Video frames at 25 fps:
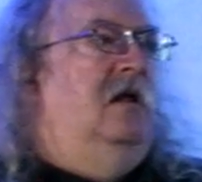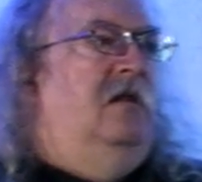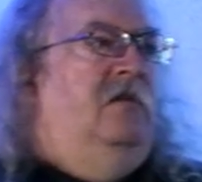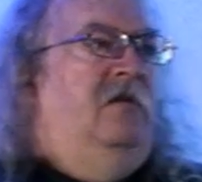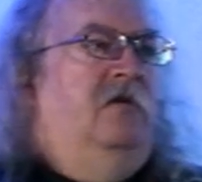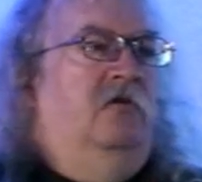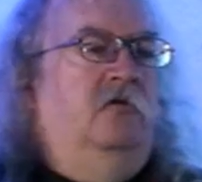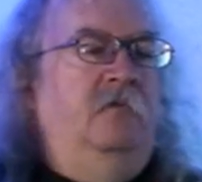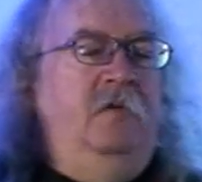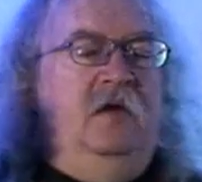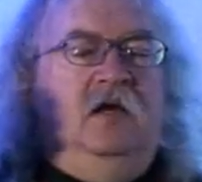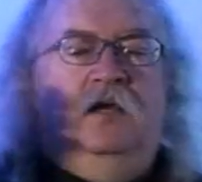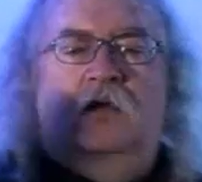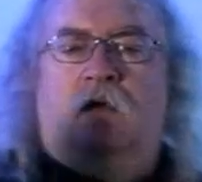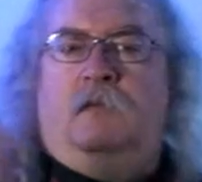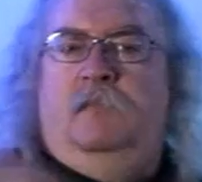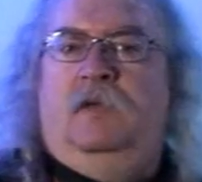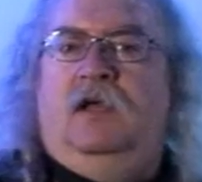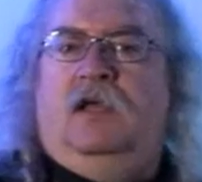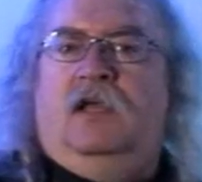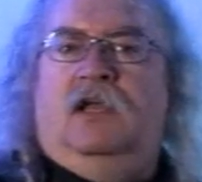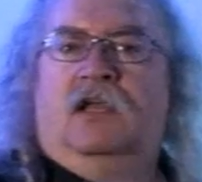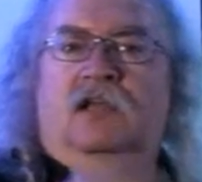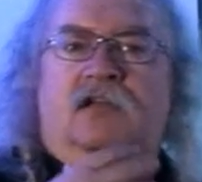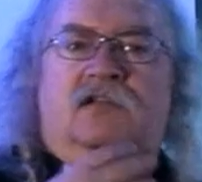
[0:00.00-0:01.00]
They will be
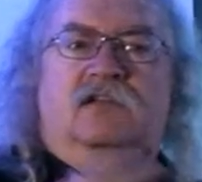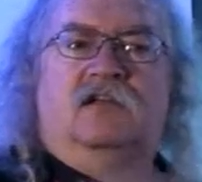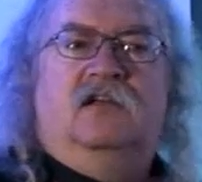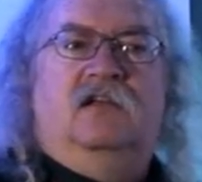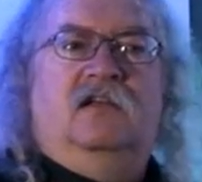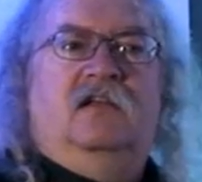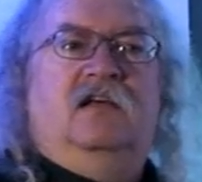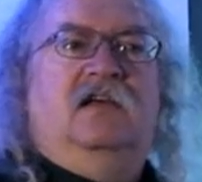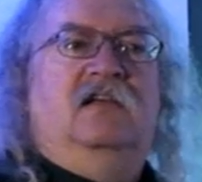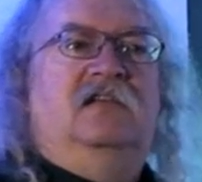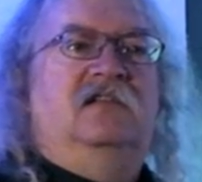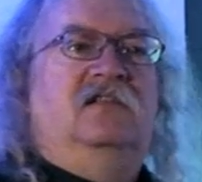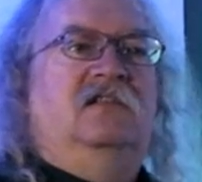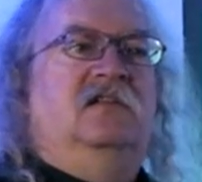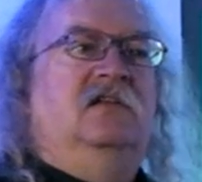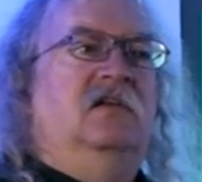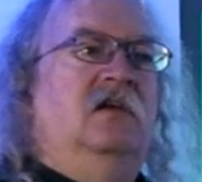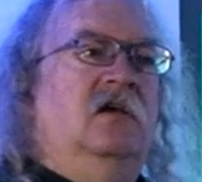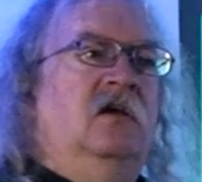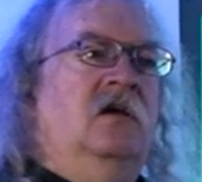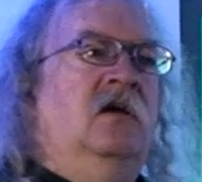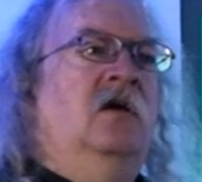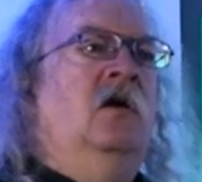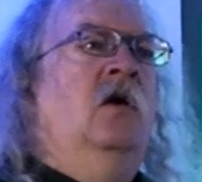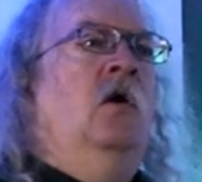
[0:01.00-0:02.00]
coming into this
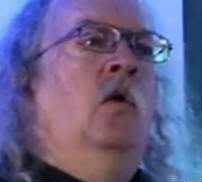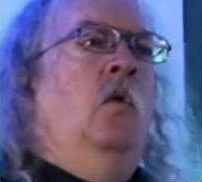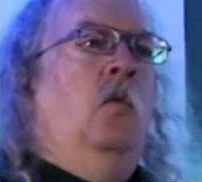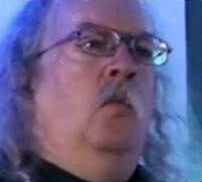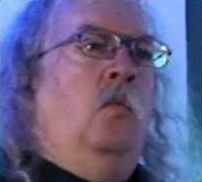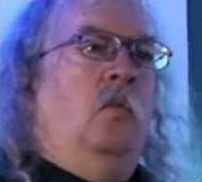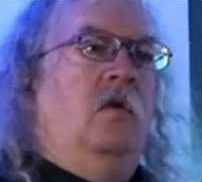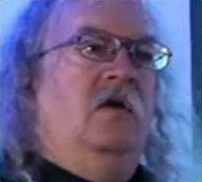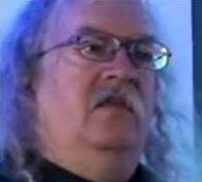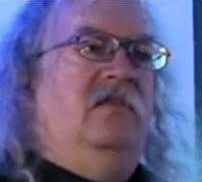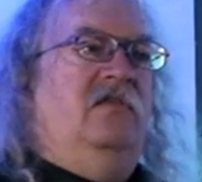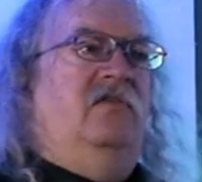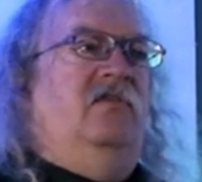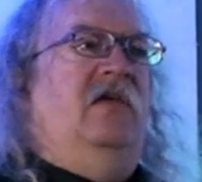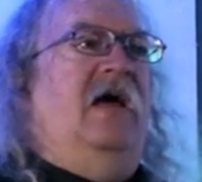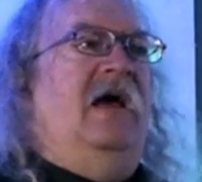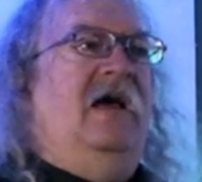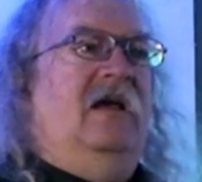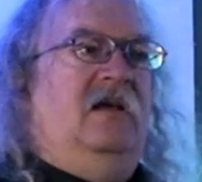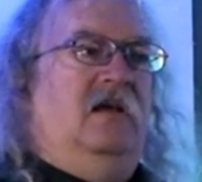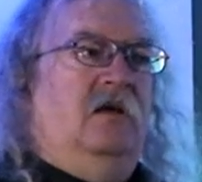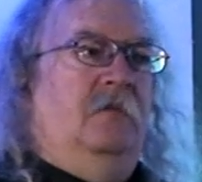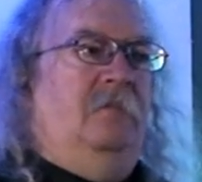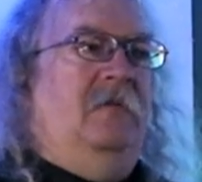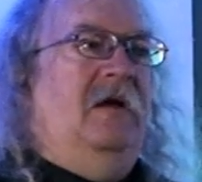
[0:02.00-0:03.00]
with
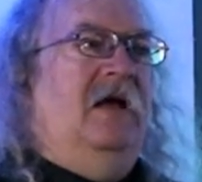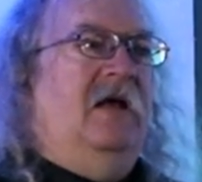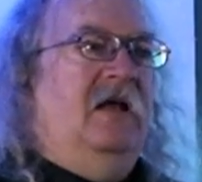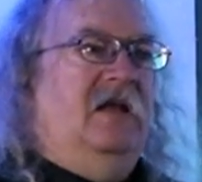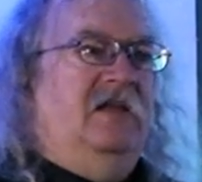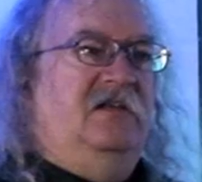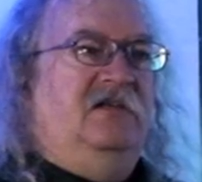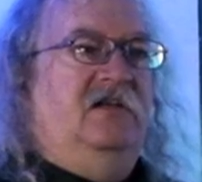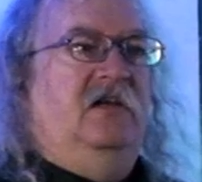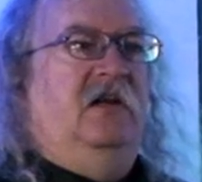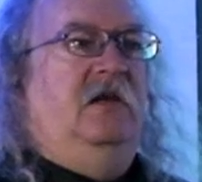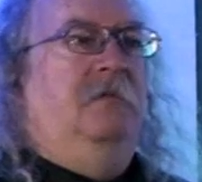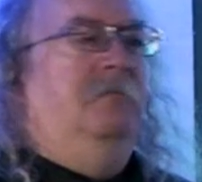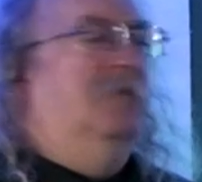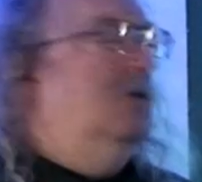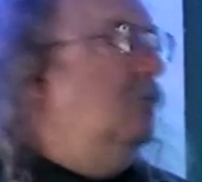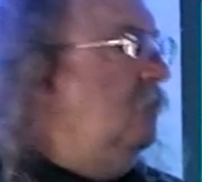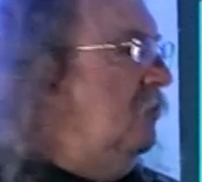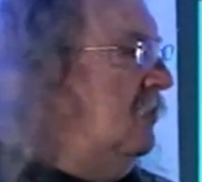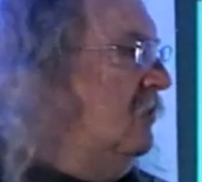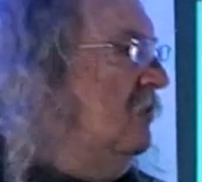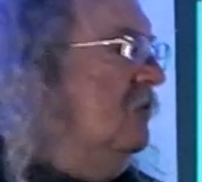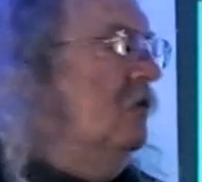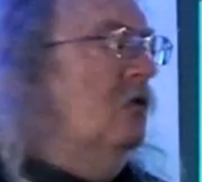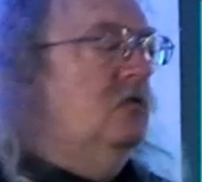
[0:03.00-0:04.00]
that capacity, but
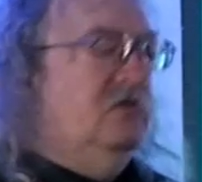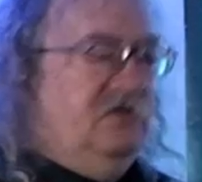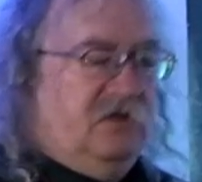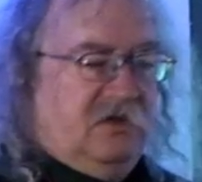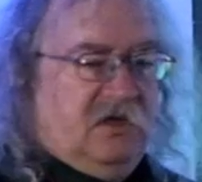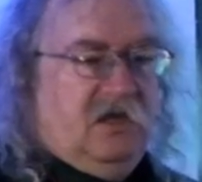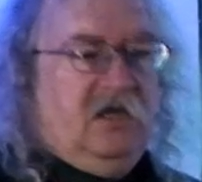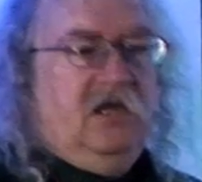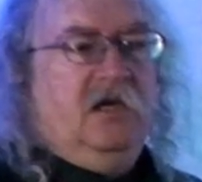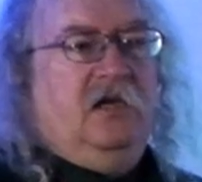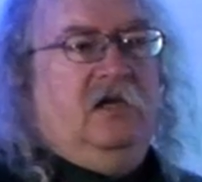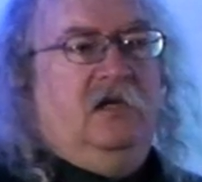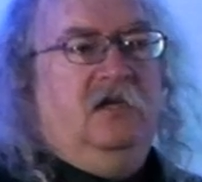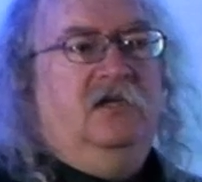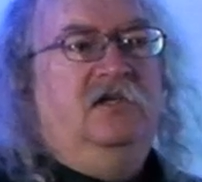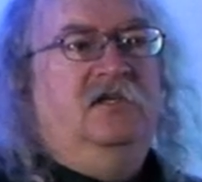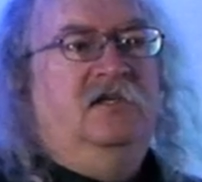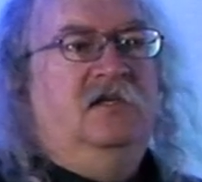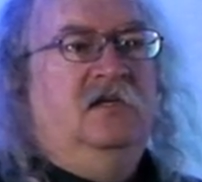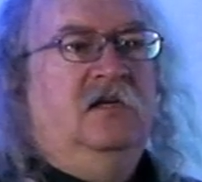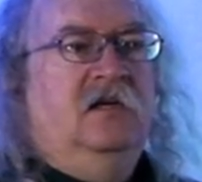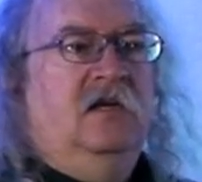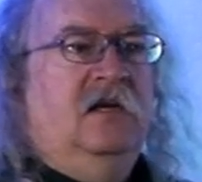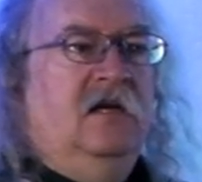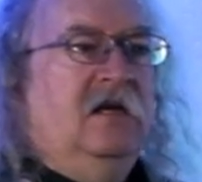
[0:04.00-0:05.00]
with those
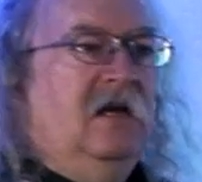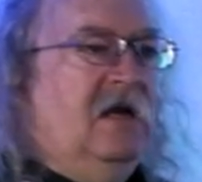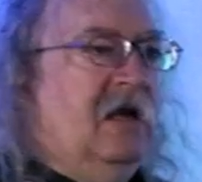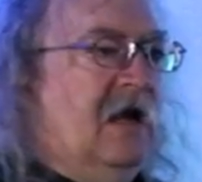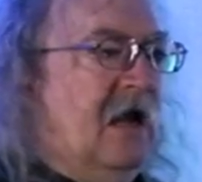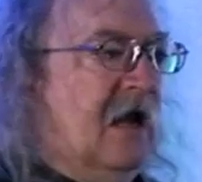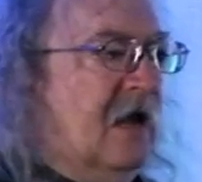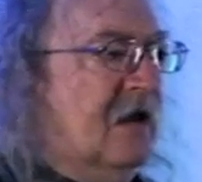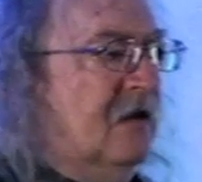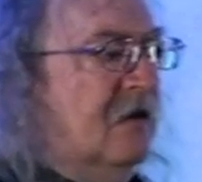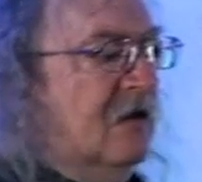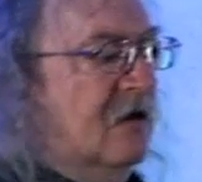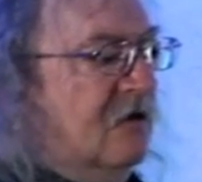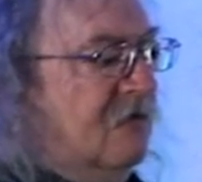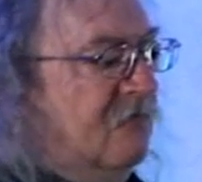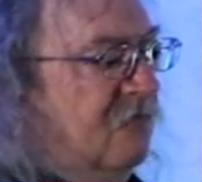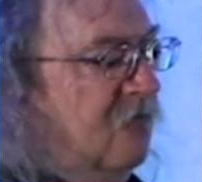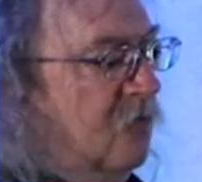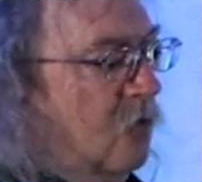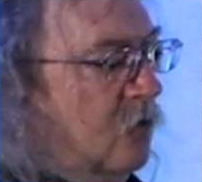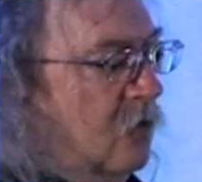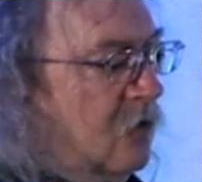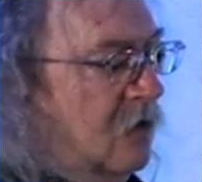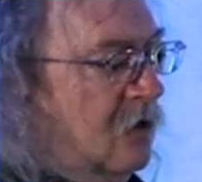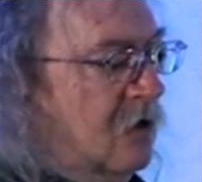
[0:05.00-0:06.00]
needs. And
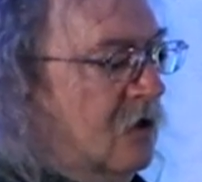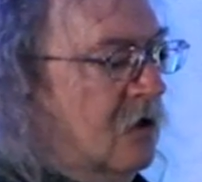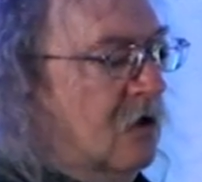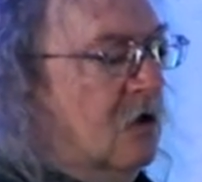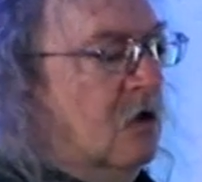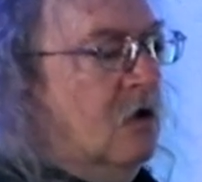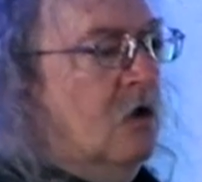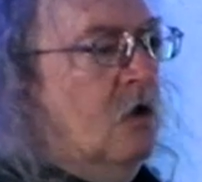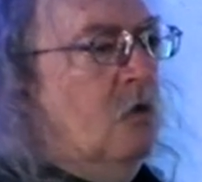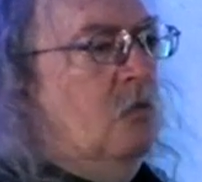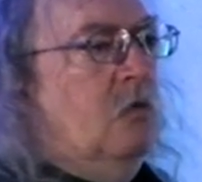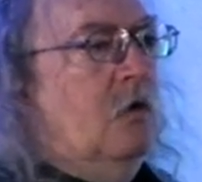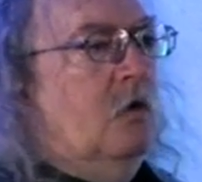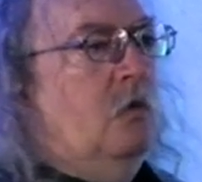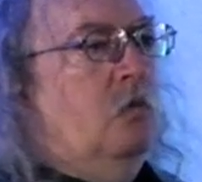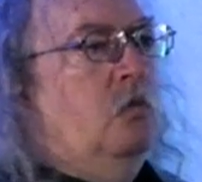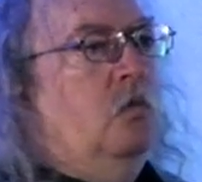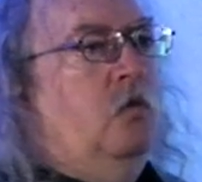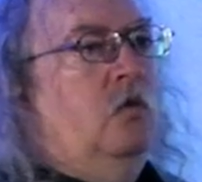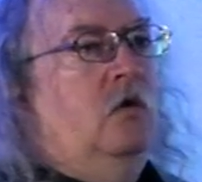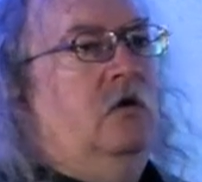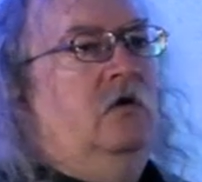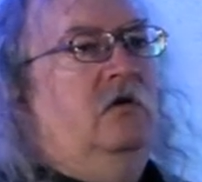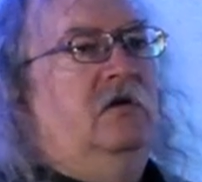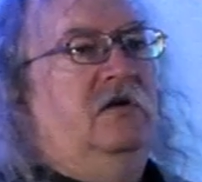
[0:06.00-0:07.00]
therefore, what
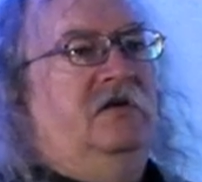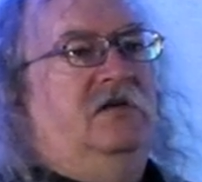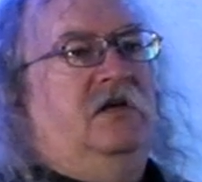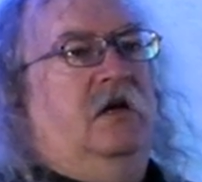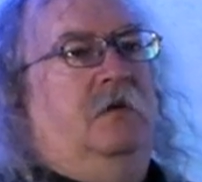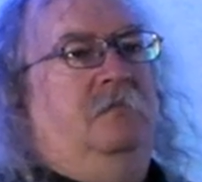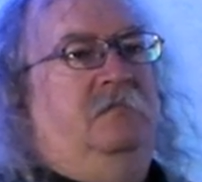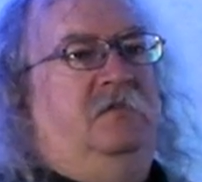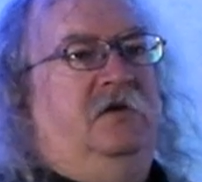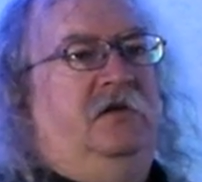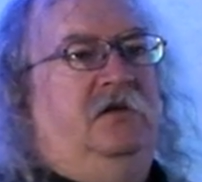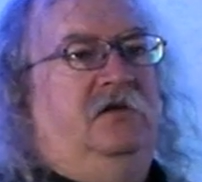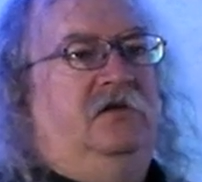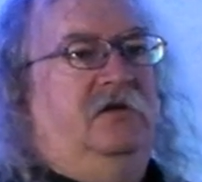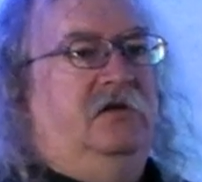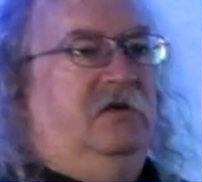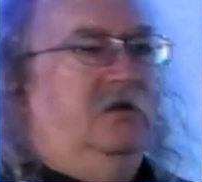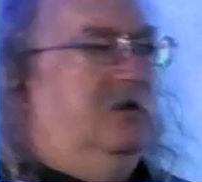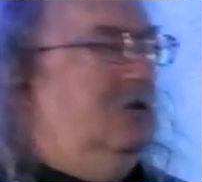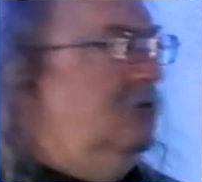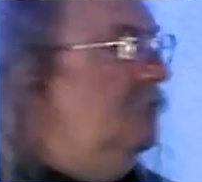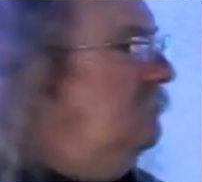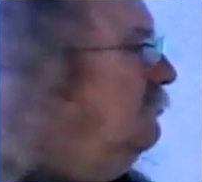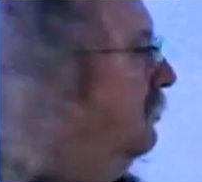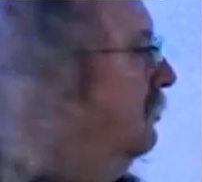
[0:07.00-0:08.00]
we're attempting to do,